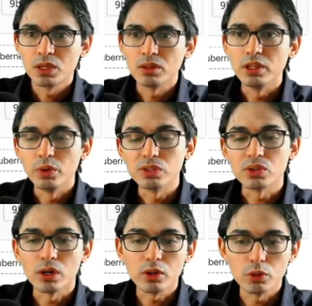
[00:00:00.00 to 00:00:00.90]

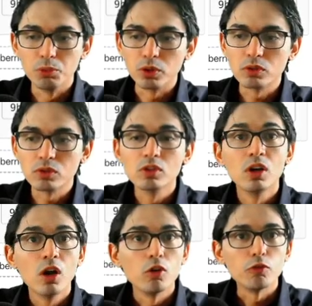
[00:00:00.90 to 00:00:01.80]
NeuroSTAR notebooks.
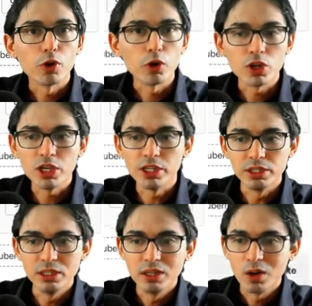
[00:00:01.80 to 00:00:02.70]
From
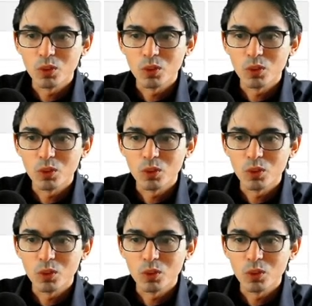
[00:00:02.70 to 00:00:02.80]
here,